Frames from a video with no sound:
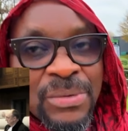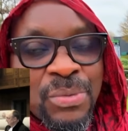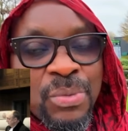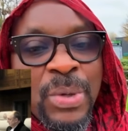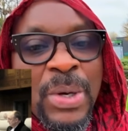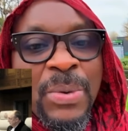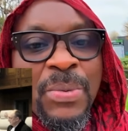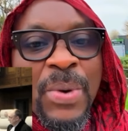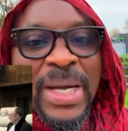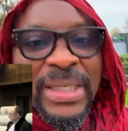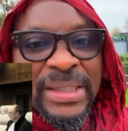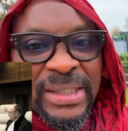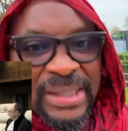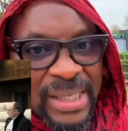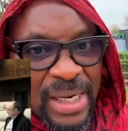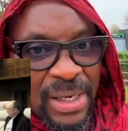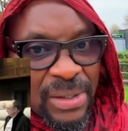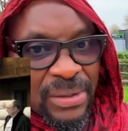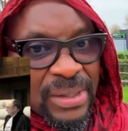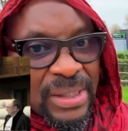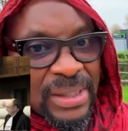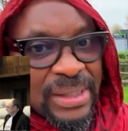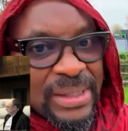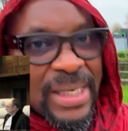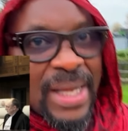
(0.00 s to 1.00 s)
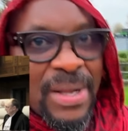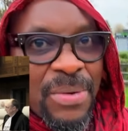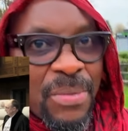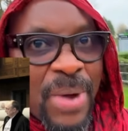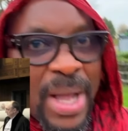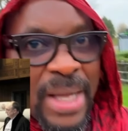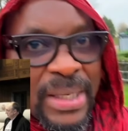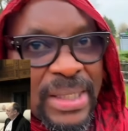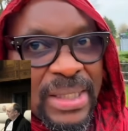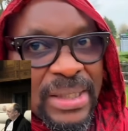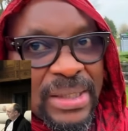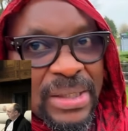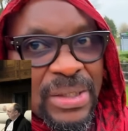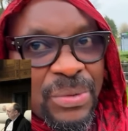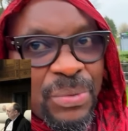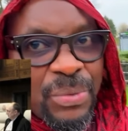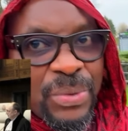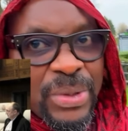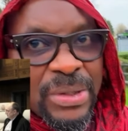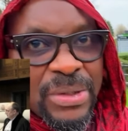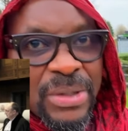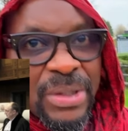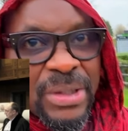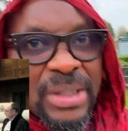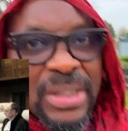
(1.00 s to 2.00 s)
We were shouting them, why did you
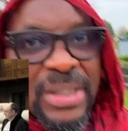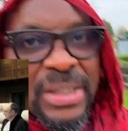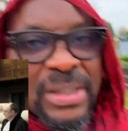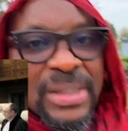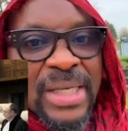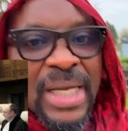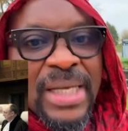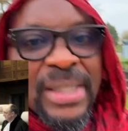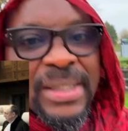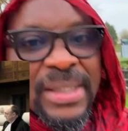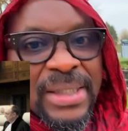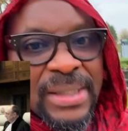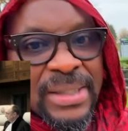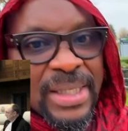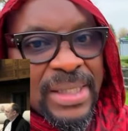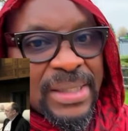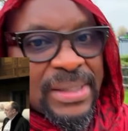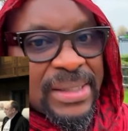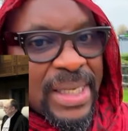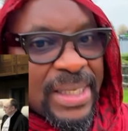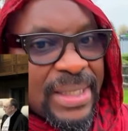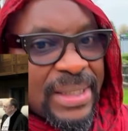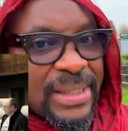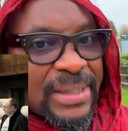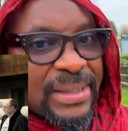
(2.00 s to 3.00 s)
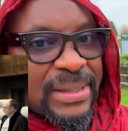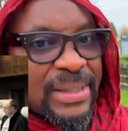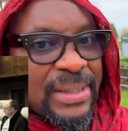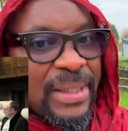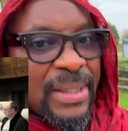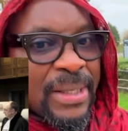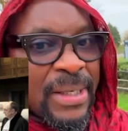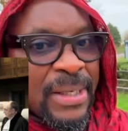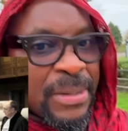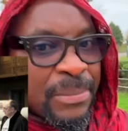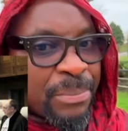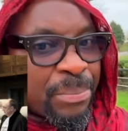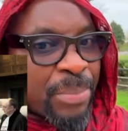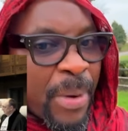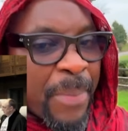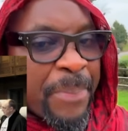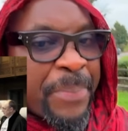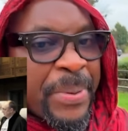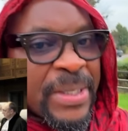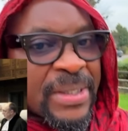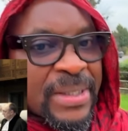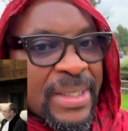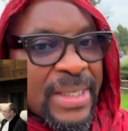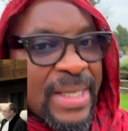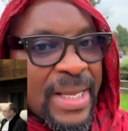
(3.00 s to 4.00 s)
withdraw these charges? They said
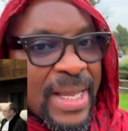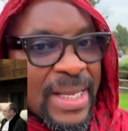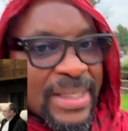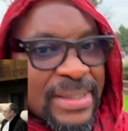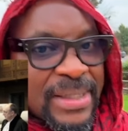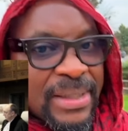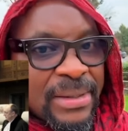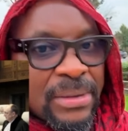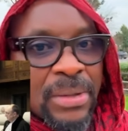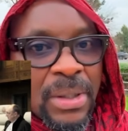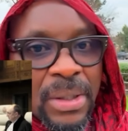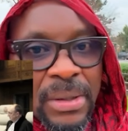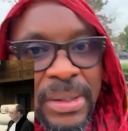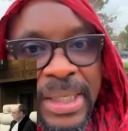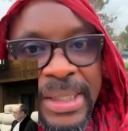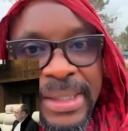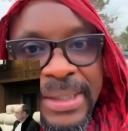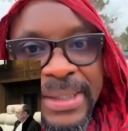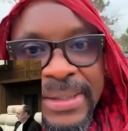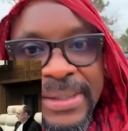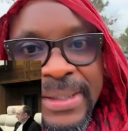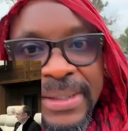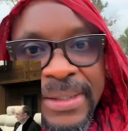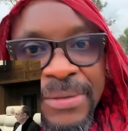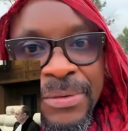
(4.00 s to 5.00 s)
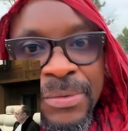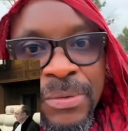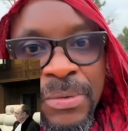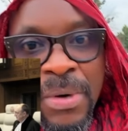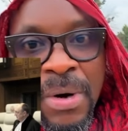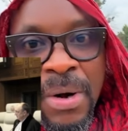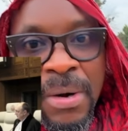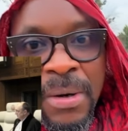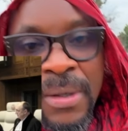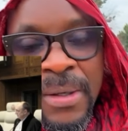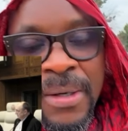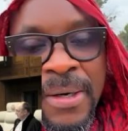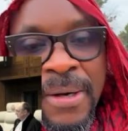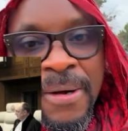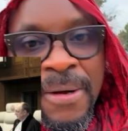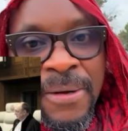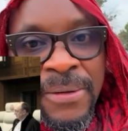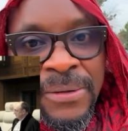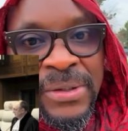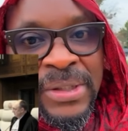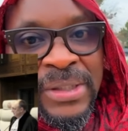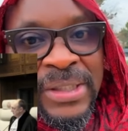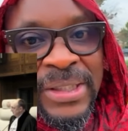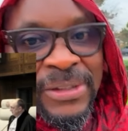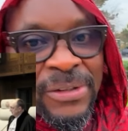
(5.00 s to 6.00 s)
Bobrisky hasn't done anything wrong
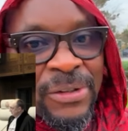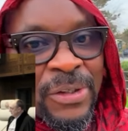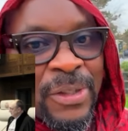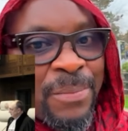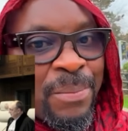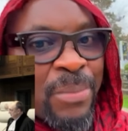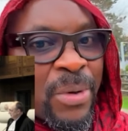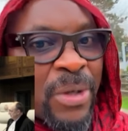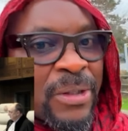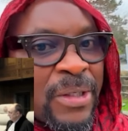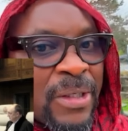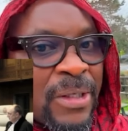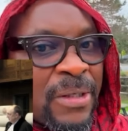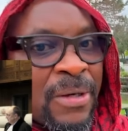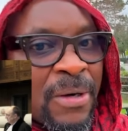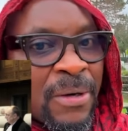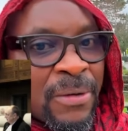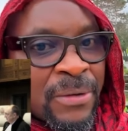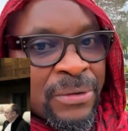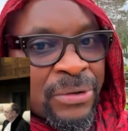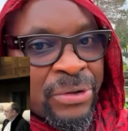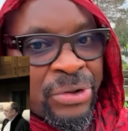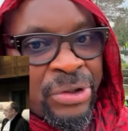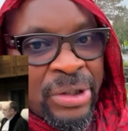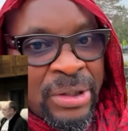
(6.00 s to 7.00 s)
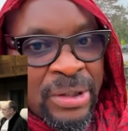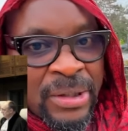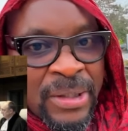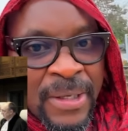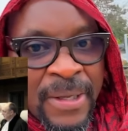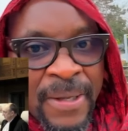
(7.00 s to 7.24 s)
considering money laundering.